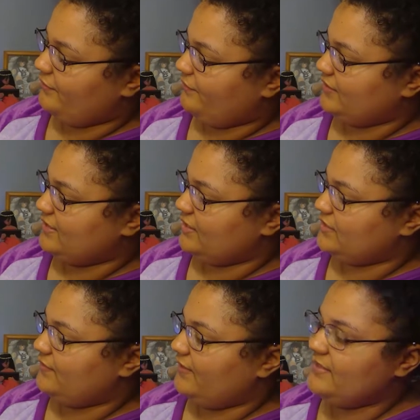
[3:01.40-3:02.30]
beautifully done.
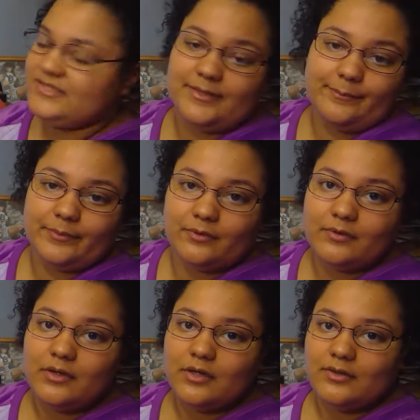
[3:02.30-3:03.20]
It's very
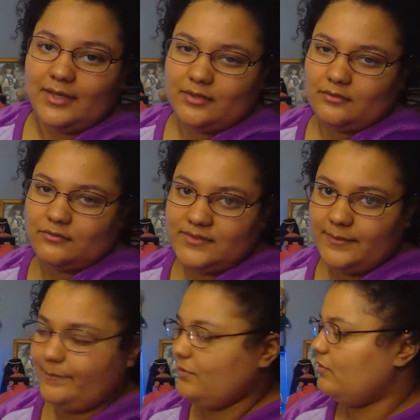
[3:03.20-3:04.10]
simple, like
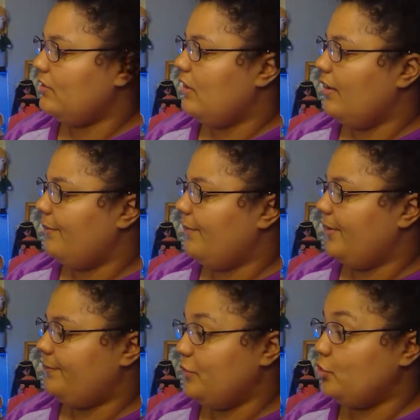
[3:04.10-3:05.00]
simple
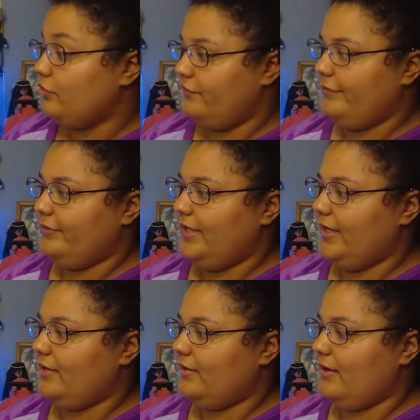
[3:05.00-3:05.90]
but beautiful.
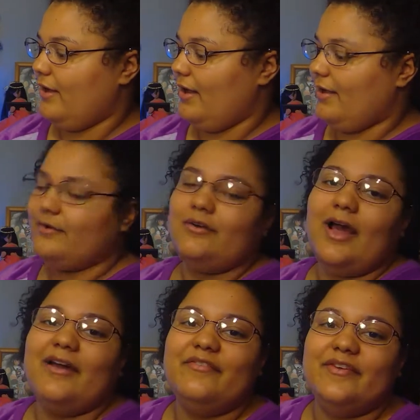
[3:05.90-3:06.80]
Like I don't
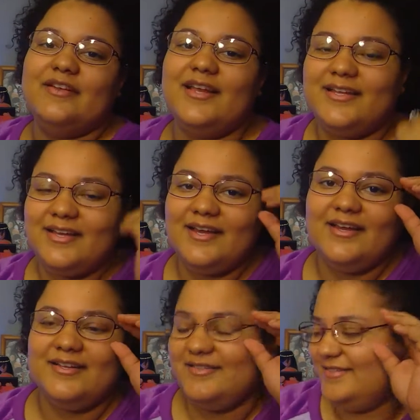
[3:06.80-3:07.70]
know, I feel like
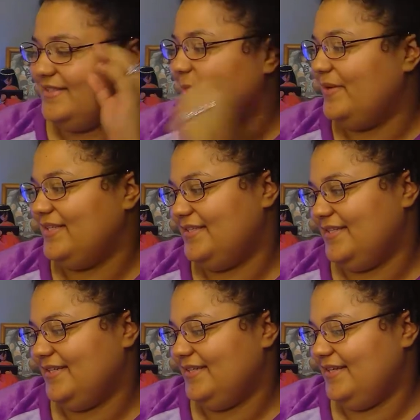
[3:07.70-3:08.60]

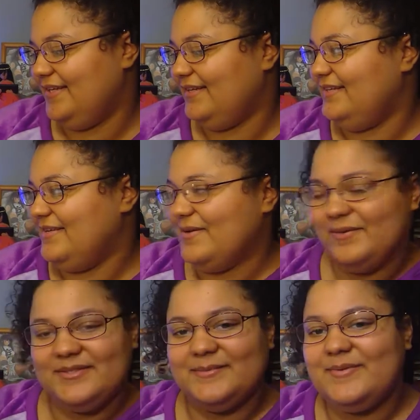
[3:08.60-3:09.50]
simplistic, you
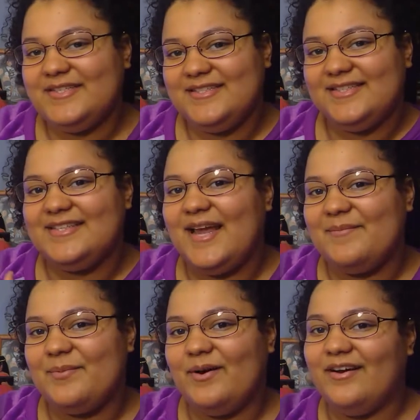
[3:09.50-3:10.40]
know, simplistic
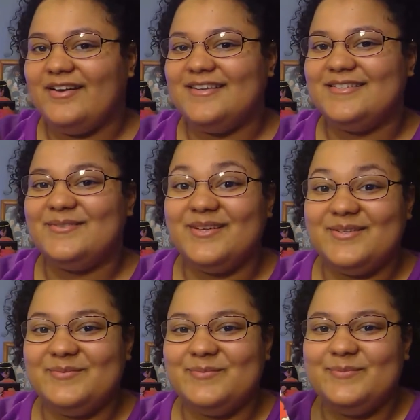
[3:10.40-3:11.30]
type art is
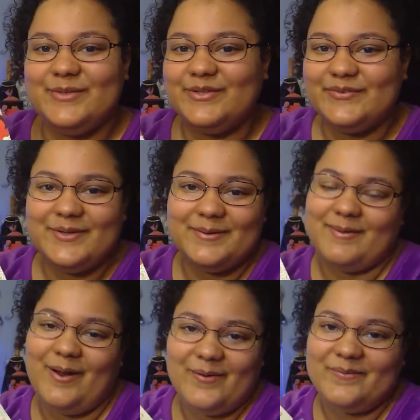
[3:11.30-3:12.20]
really beautiful in
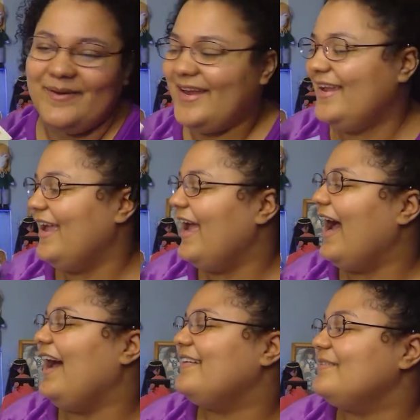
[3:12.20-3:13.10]
my own way.
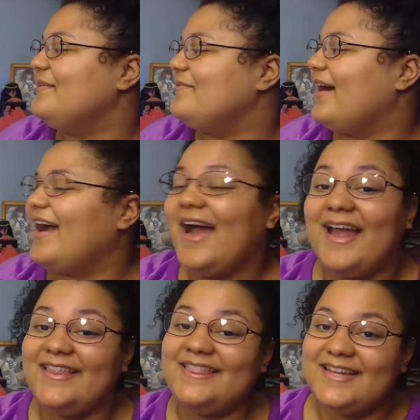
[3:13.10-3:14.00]
I don't know why
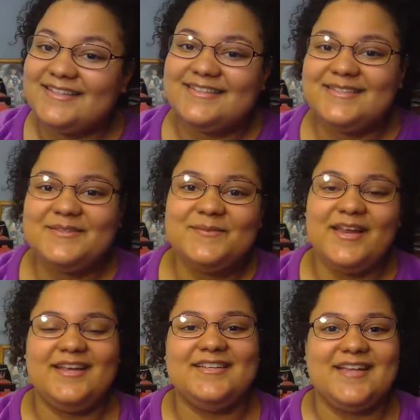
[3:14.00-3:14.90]
I think this
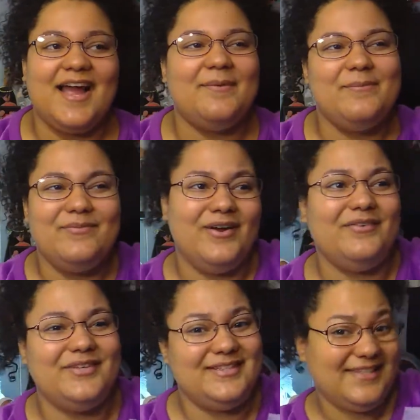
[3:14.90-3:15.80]
way, because I'm
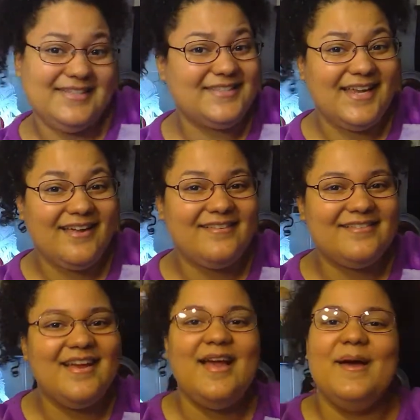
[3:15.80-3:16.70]
very detailed,